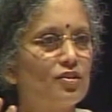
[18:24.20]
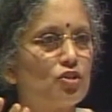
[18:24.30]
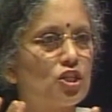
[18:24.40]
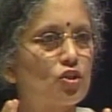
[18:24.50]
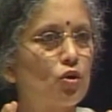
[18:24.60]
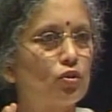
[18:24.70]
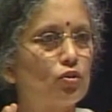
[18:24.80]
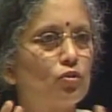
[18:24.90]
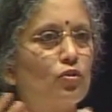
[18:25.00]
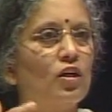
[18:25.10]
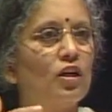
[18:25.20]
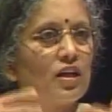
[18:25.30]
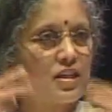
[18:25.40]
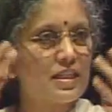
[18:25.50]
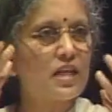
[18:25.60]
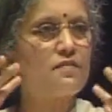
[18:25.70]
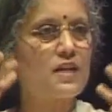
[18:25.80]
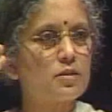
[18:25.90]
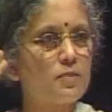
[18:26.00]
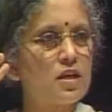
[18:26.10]
you just go through a set
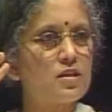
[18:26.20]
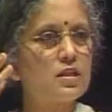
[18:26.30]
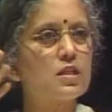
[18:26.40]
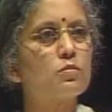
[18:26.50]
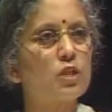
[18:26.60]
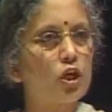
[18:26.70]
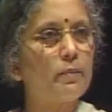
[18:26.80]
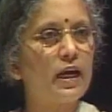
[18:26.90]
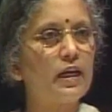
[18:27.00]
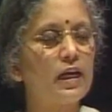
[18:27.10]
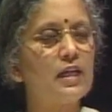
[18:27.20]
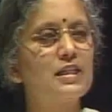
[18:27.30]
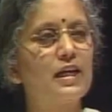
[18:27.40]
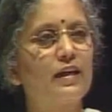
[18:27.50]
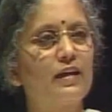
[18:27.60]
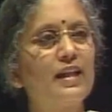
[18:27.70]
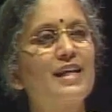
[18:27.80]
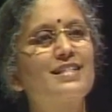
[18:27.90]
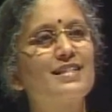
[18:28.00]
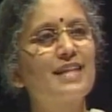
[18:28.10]
of experiences with your mind and intellect
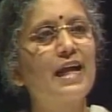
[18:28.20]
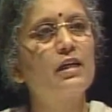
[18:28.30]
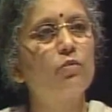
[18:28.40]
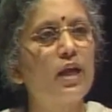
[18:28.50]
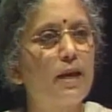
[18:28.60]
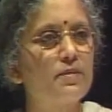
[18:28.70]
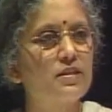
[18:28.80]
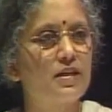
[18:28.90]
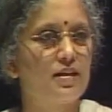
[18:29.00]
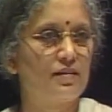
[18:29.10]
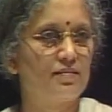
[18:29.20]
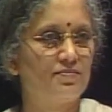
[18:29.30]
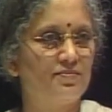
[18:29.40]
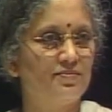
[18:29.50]
and that's exactly what happens at death.